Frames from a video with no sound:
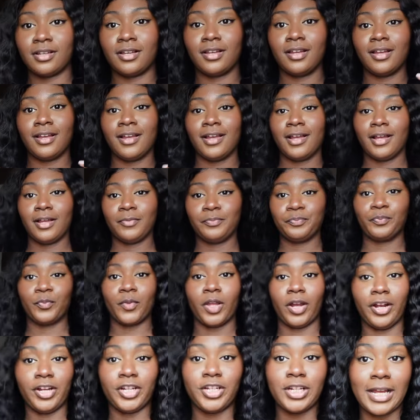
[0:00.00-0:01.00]

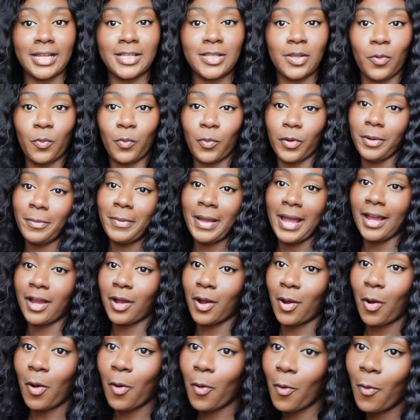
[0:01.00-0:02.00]
All right, you guys, we're back
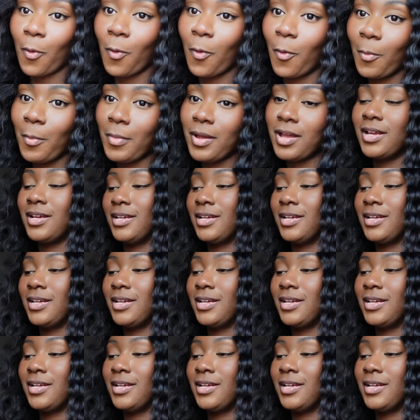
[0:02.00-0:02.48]
home.